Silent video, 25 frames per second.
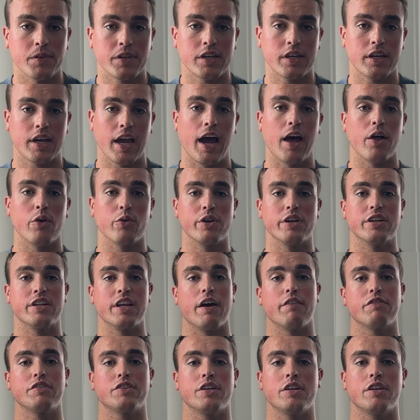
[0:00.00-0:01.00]
calorie
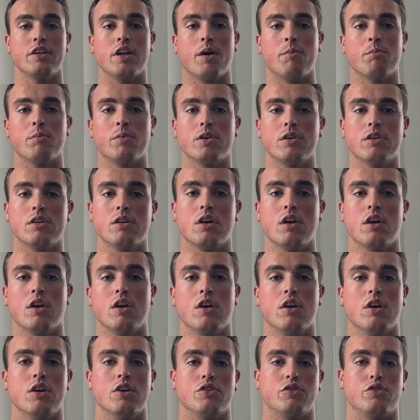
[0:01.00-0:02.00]
deficit number
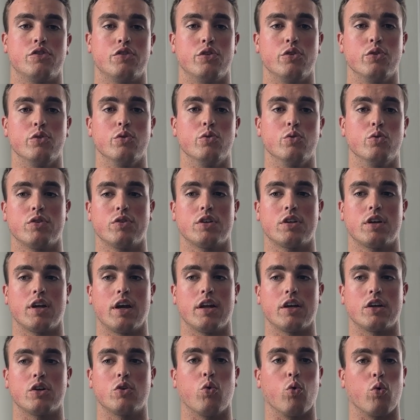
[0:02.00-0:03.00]
to
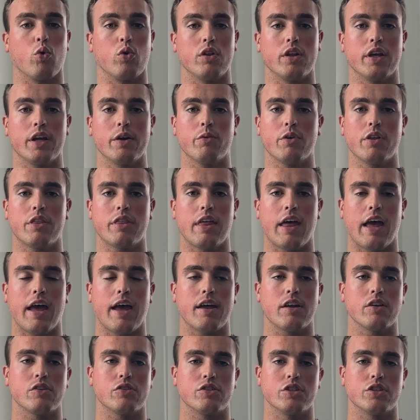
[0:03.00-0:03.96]
kind of correlate with that,